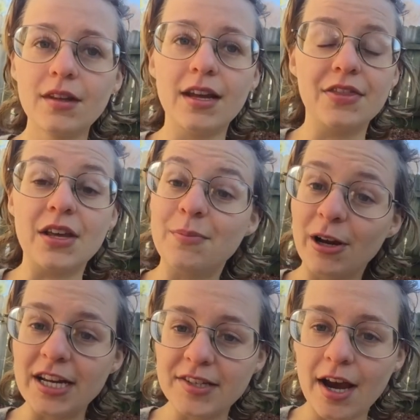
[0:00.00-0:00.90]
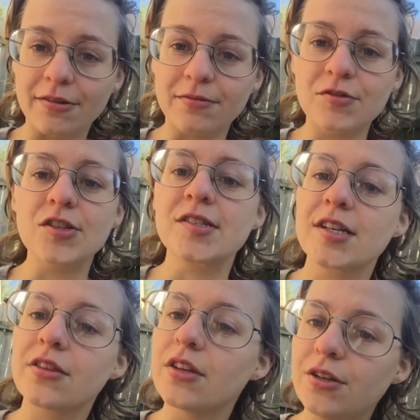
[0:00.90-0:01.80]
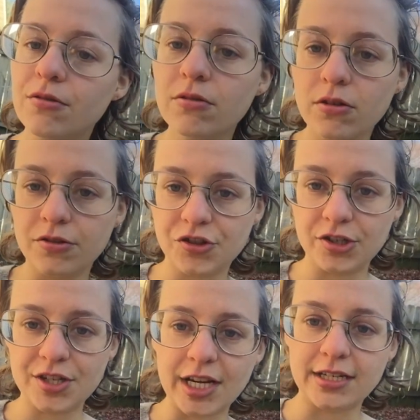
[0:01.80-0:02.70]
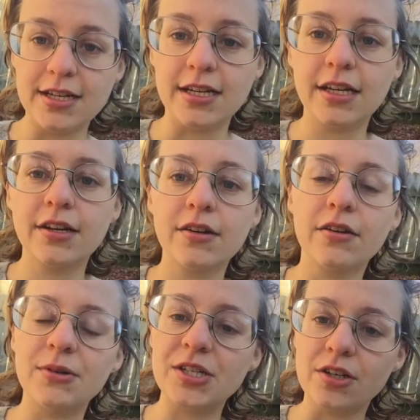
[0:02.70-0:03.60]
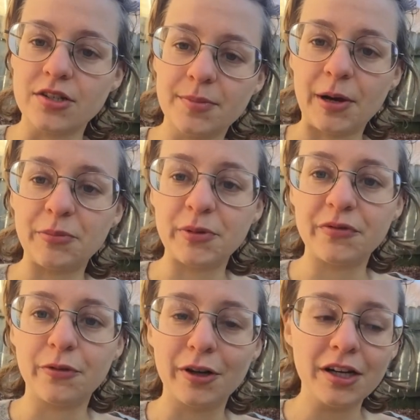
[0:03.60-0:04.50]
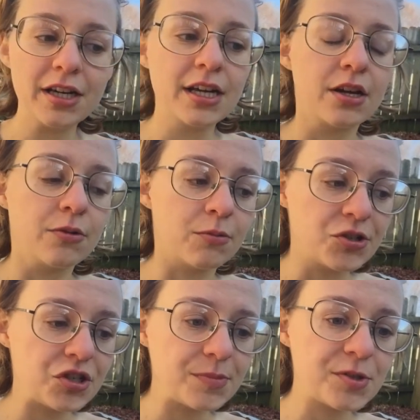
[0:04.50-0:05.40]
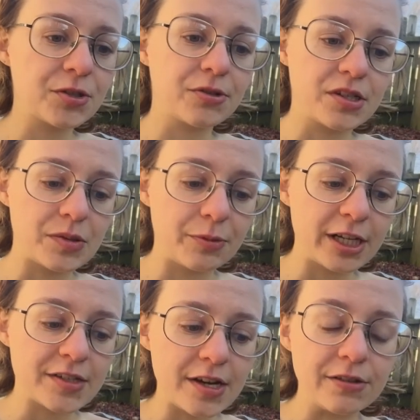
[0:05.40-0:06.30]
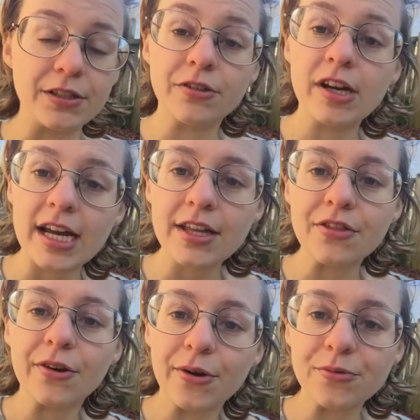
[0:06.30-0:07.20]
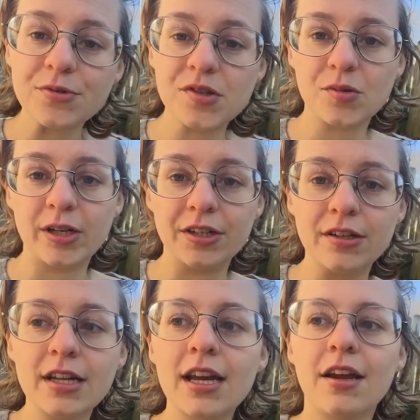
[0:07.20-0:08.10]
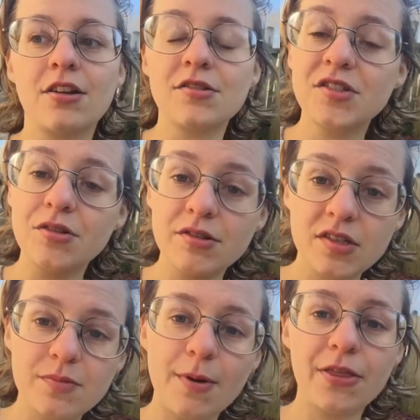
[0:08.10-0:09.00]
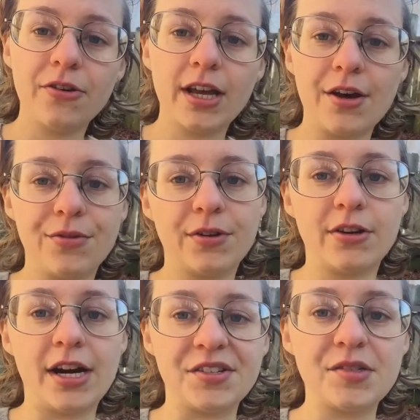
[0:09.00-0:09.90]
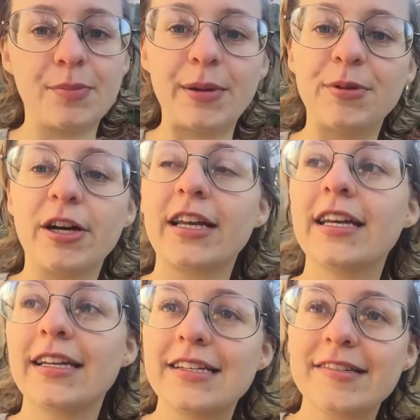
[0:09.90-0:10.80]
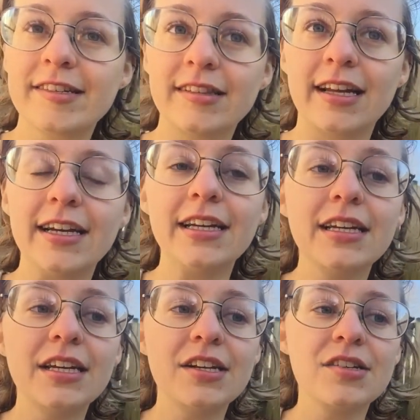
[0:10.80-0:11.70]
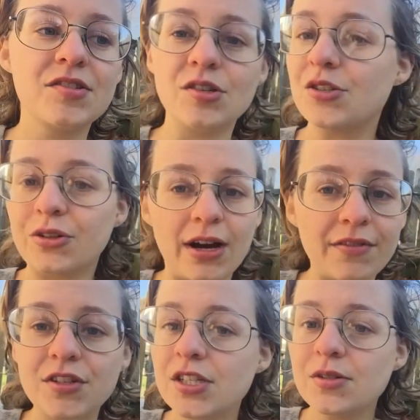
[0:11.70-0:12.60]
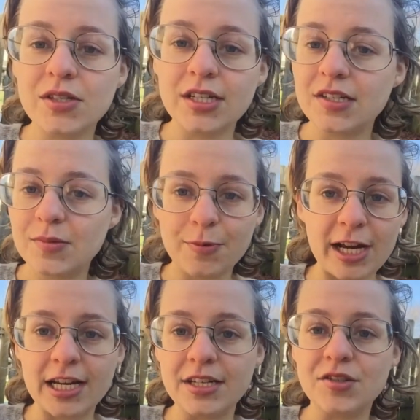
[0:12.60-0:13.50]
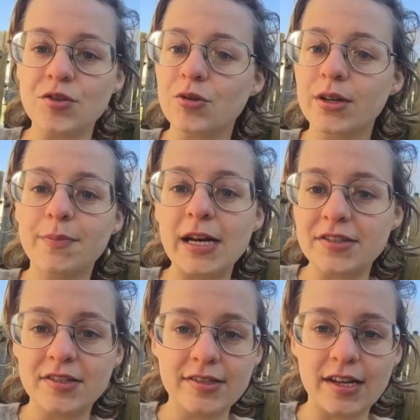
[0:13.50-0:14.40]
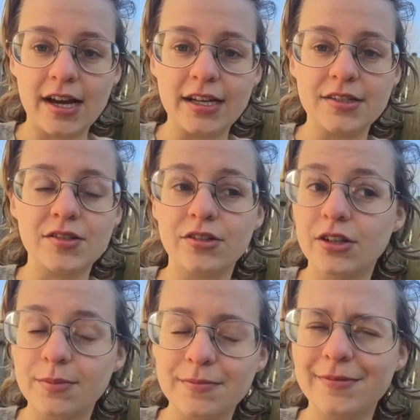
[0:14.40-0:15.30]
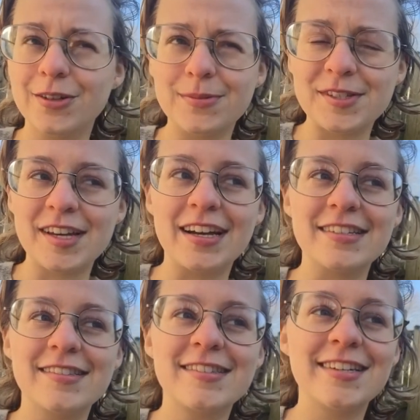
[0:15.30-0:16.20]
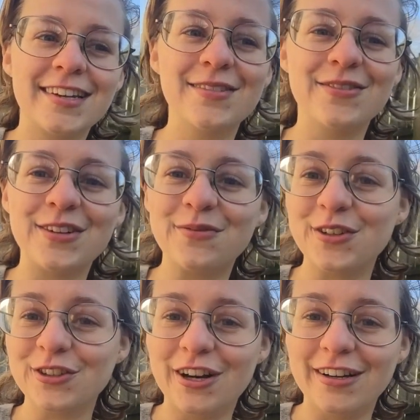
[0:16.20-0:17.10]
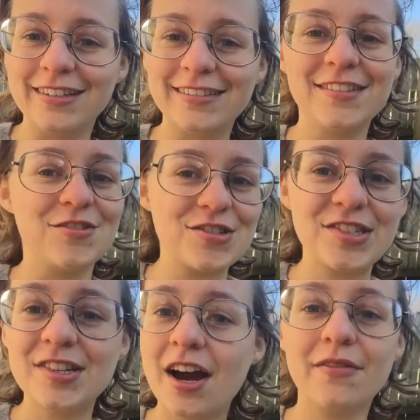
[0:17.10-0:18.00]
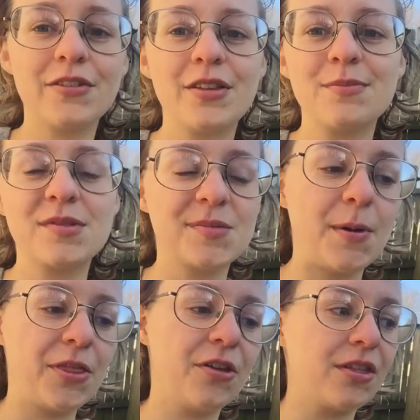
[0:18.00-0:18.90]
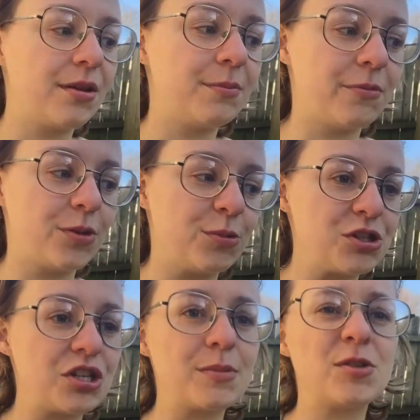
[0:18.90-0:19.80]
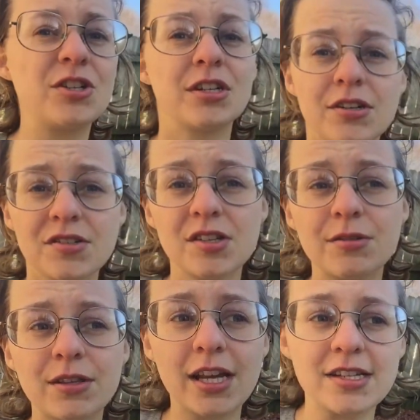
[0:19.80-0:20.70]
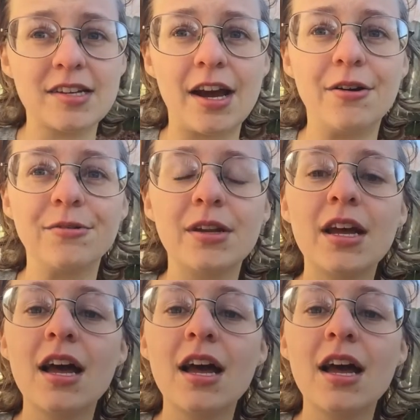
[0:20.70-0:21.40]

and they break down. Just like the hugelkultur technique we talked about before, wood chips are going to break down and create their own soil. It also is smothering out the grass by blocking any sunlight. So you don't have to use any sprays or pesticides or herbicides to get rid of your lawn. You just cover them, smother them with wood chips. You can also lay down